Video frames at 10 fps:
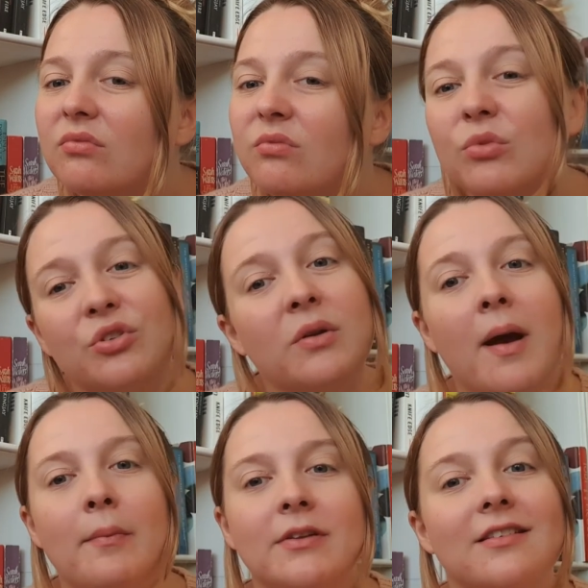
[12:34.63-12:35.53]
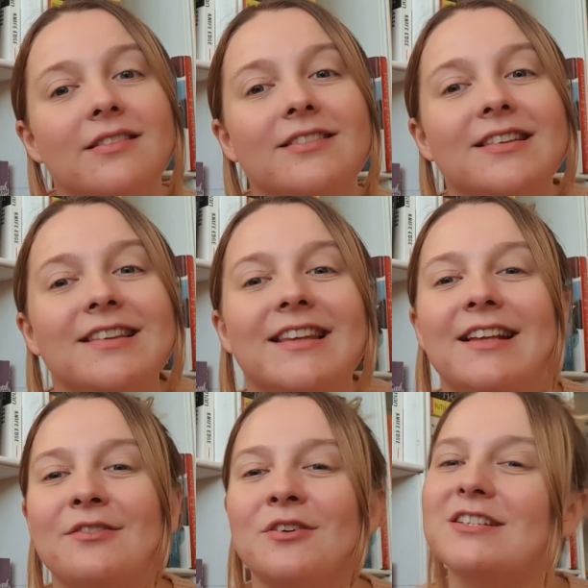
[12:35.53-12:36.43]
We'll see what happens.
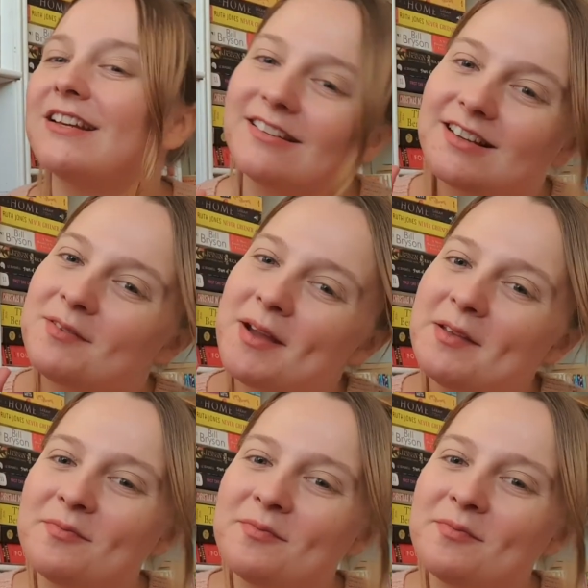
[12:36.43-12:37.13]
Thanks for watching. Goodbye.